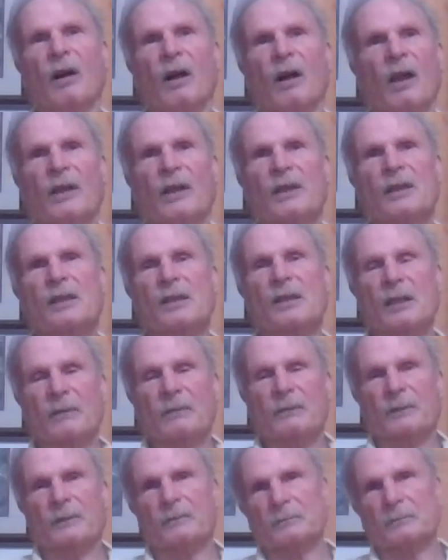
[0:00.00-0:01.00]
all this
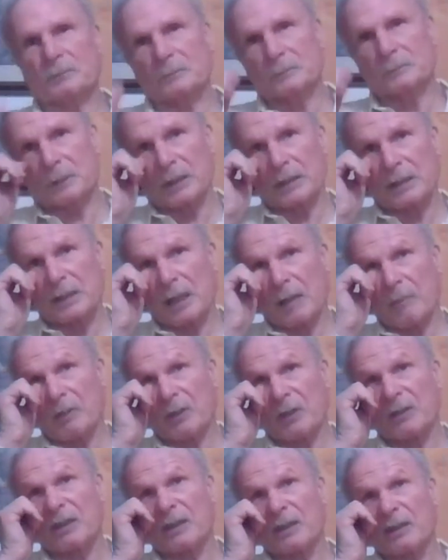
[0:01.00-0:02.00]
stuff,
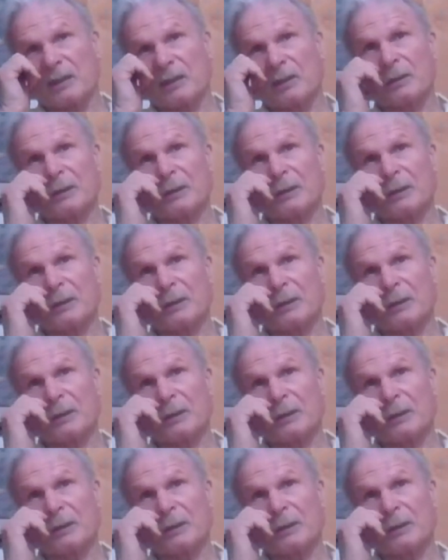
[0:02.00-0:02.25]
assumptions,